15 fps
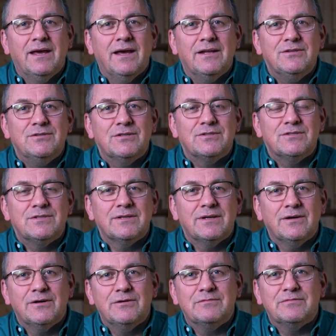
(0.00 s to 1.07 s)
and just
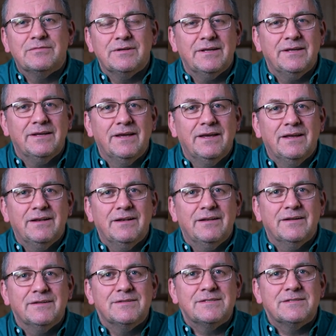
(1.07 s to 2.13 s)
hopefully
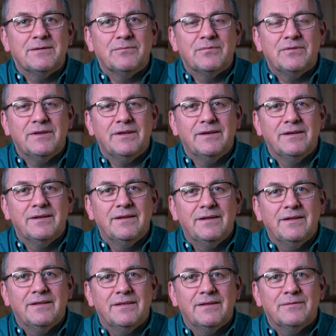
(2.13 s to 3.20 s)
learn something
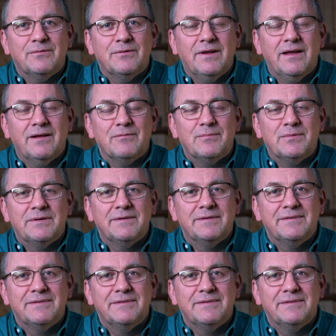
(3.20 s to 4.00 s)
that will help.